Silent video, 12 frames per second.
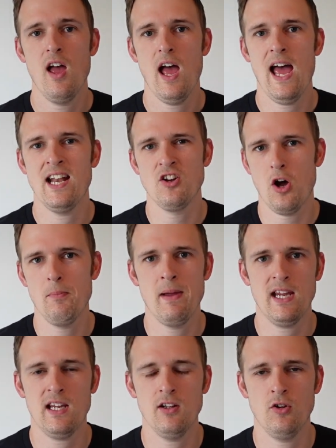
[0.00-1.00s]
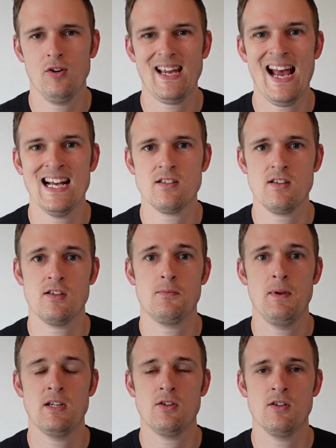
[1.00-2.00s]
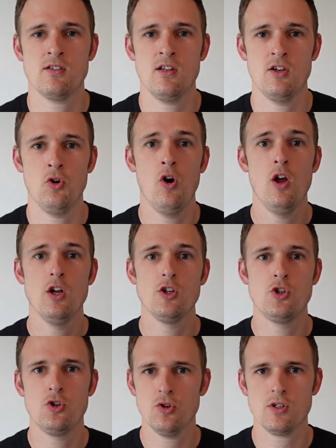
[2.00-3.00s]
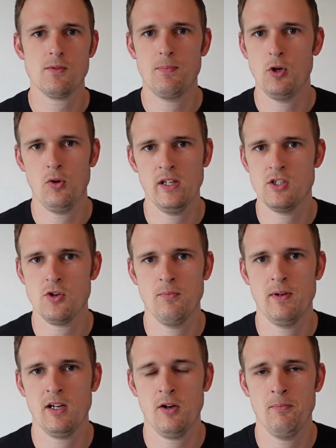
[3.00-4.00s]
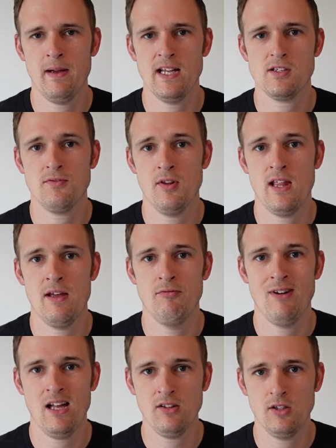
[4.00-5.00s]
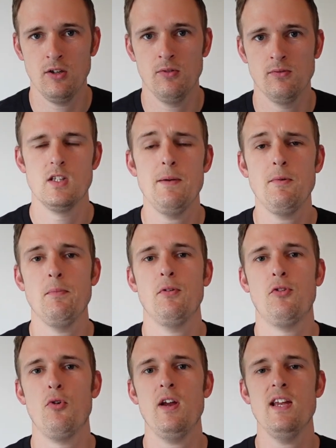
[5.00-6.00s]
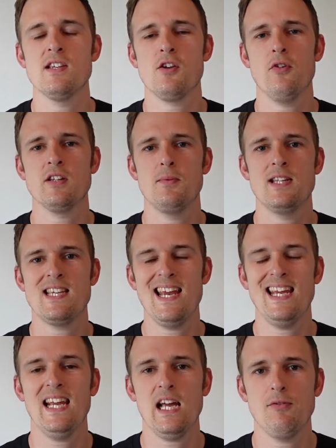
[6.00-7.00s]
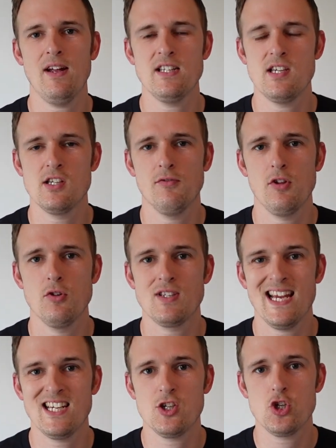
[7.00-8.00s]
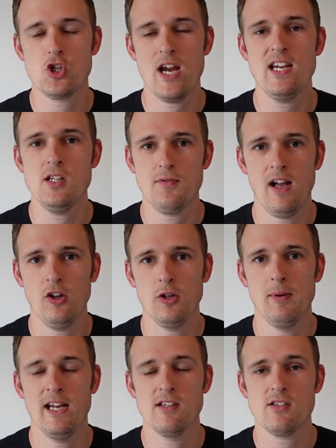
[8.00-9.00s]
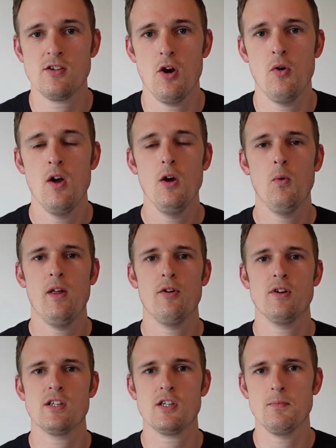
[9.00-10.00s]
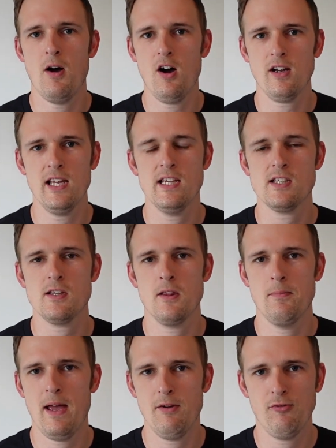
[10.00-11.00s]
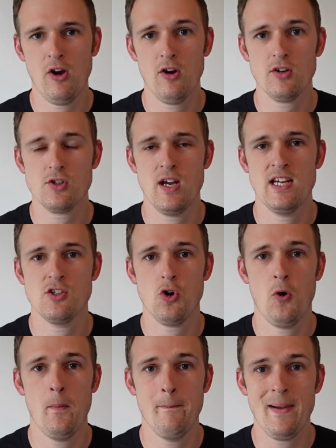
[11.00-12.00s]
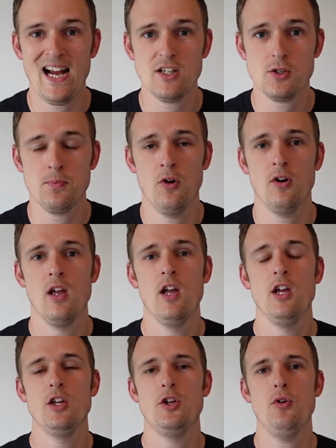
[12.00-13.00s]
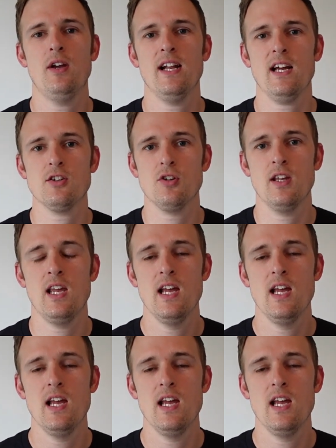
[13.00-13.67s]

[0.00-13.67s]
and not make it look as suspicious that you're just purely jumping on bets for their value. Tip number 3 is going to be taking advantage of those exchange value bets. So whether it's Smarkets, the Betfair exchange, or Matchbook, you can actually